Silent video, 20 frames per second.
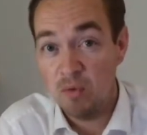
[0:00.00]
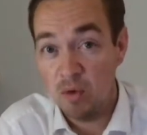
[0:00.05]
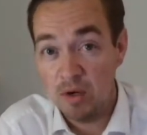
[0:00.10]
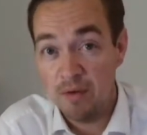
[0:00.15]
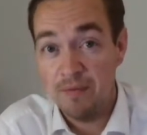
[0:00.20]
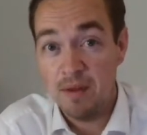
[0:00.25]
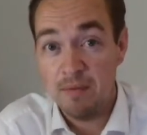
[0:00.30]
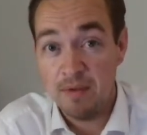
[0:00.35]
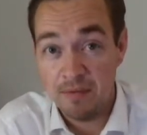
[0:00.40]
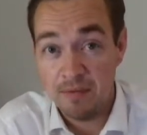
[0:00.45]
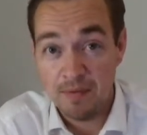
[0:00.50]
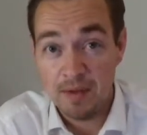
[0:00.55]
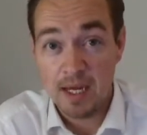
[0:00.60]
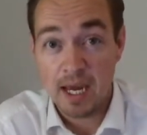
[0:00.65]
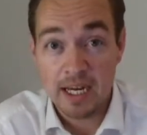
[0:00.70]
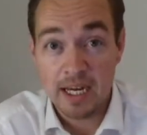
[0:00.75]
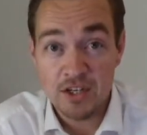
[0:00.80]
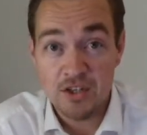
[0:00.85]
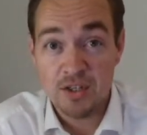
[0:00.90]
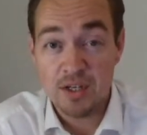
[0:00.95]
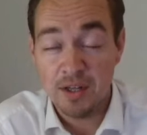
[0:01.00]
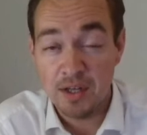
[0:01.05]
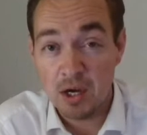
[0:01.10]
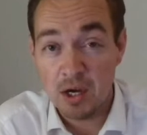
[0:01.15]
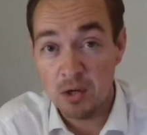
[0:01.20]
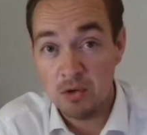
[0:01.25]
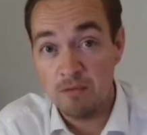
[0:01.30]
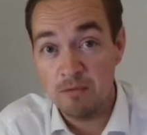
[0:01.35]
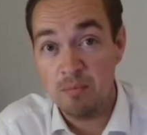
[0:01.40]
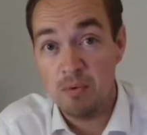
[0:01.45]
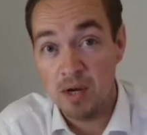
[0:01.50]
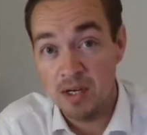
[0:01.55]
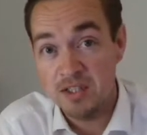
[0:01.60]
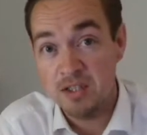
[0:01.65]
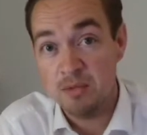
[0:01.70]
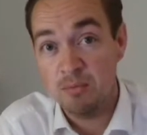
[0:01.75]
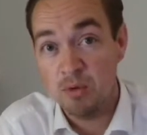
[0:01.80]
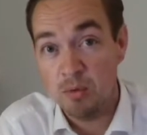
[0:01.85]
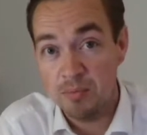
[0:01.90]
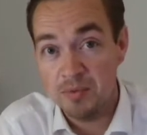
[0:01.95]
If the agent and the owner have priced the
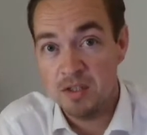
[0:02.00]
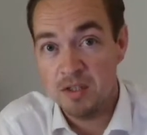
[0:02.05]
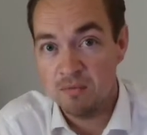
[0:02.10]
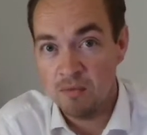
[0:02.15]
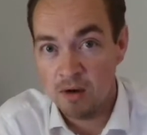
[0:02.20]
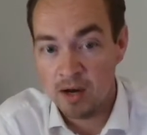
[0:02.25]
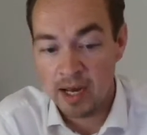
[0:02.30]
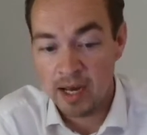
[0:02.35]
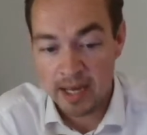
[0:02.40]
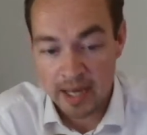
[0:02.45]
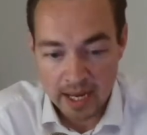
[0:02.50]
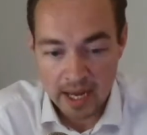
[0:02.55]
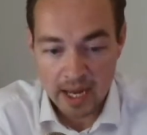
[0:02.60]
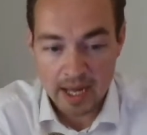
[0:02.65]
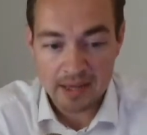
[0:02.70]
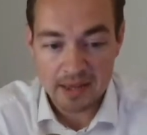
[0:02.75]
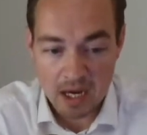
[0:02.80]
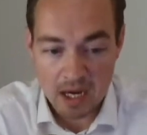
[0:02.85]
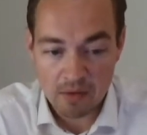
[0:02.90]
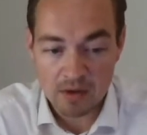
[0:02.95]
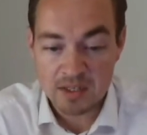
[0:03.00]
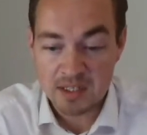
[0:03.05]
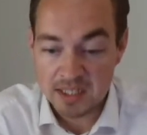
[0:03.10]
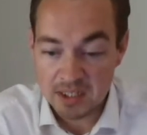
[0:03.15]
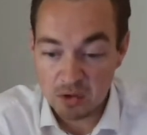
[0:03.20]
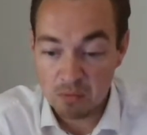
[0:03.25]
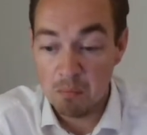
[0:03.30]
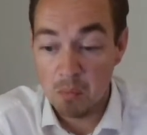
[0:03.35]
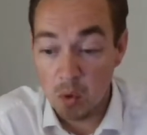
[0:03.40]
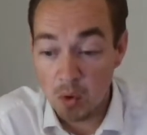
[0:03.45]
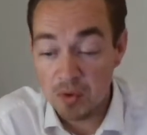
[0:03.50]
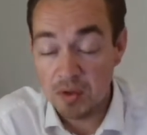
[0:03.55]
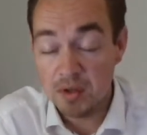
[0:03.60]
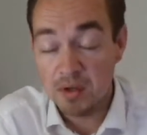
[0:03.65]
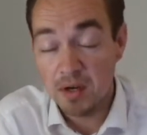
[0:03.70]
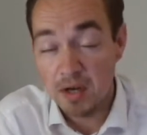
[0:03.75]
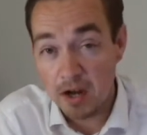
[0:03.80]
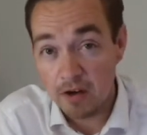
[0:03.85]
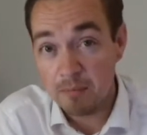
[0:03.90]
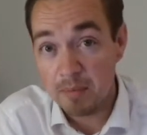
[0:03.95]
property right, there are still more than
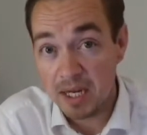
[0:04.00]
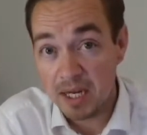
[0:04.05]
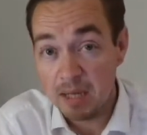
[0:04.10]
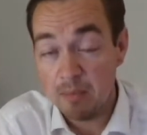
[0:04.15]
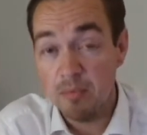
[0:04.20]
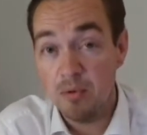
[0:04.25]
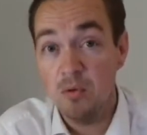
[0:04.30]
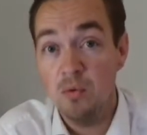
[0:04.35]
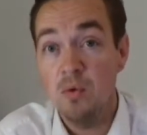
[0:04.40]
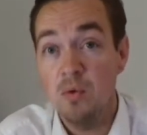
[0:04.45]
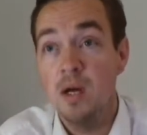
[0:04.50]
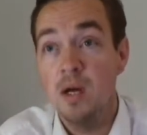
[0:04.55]
enough people